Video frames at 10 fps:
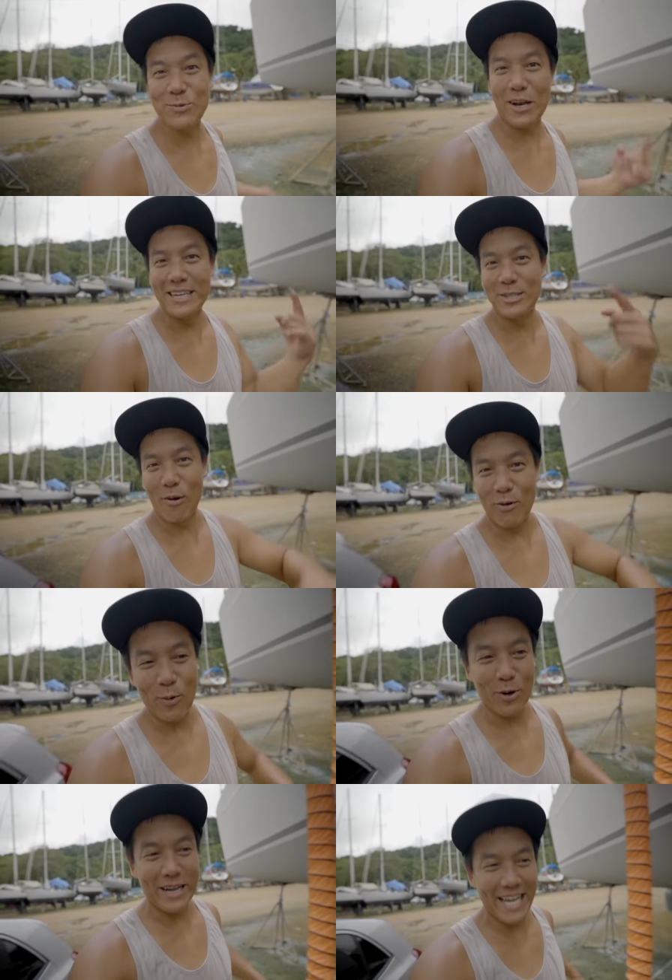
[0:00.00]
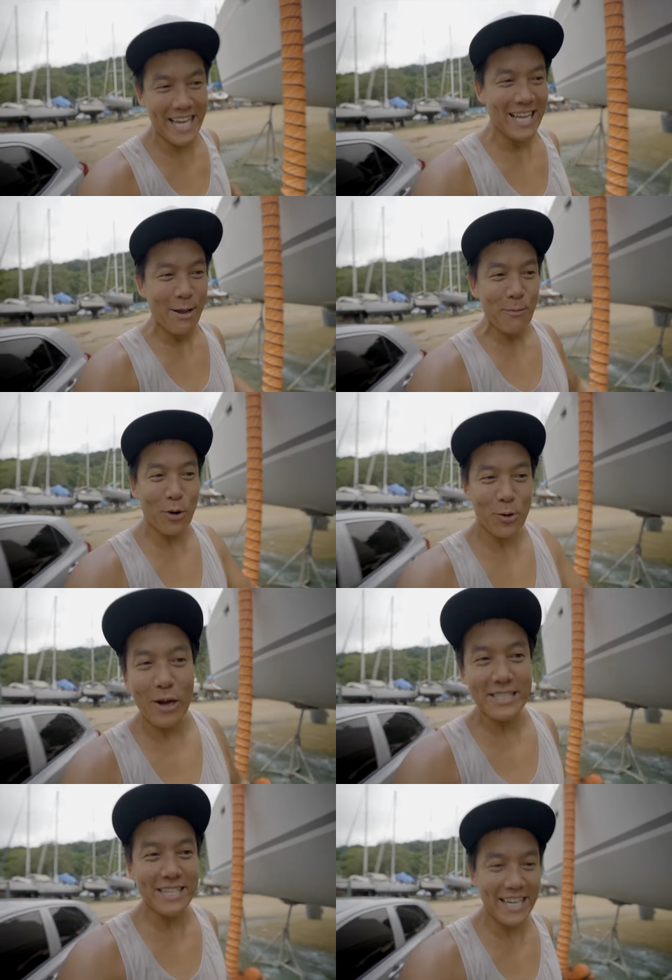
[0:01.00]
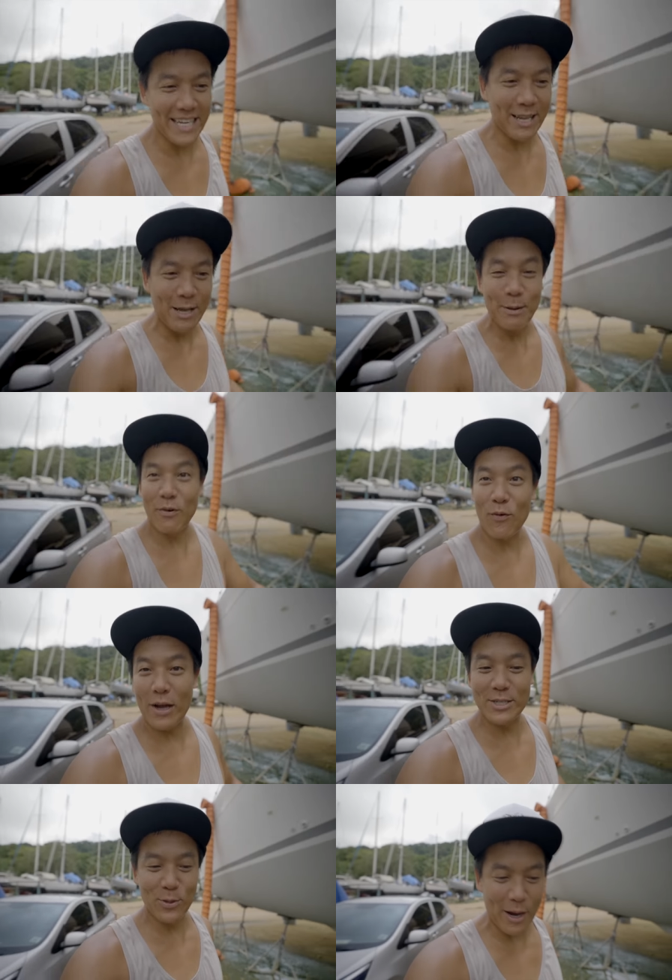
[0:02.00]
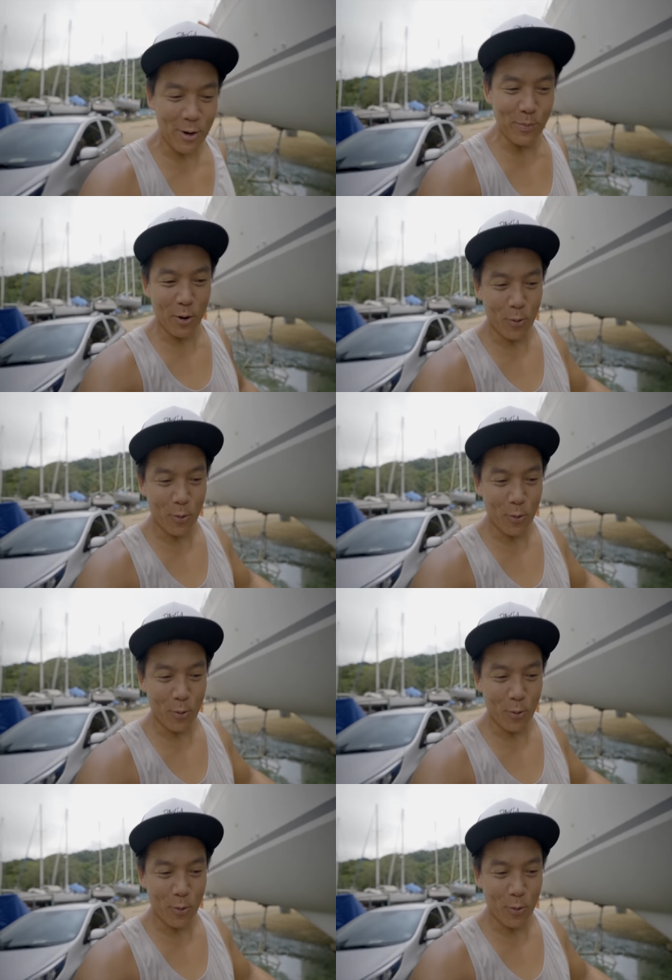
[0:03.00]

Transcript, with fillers: is what I do every morning, procrastinate before I do my own boat